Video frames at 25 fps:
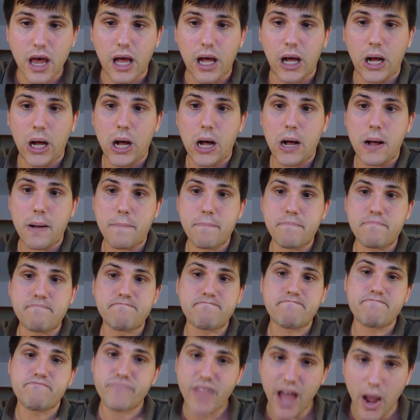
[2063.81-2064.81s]

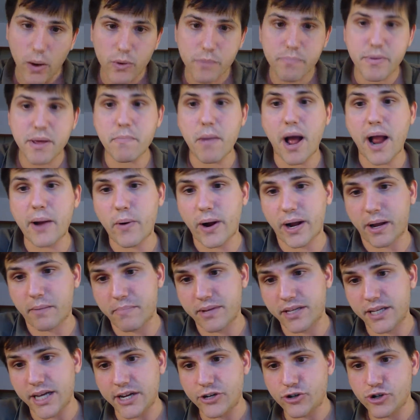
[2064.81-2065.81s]
That would be my
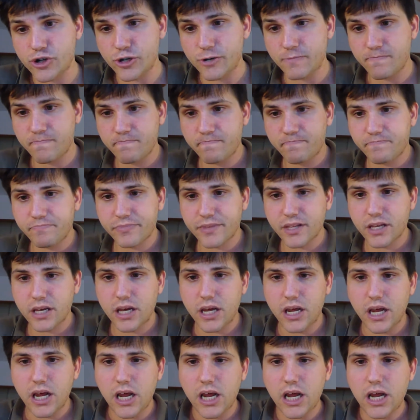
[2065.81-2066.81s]
recommendation.
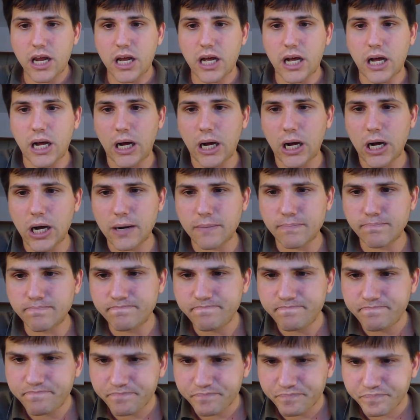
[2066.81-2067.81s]

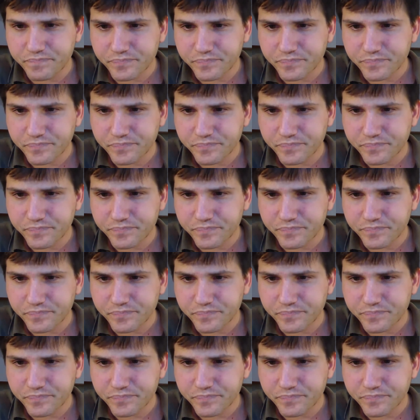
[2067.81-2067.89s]
Can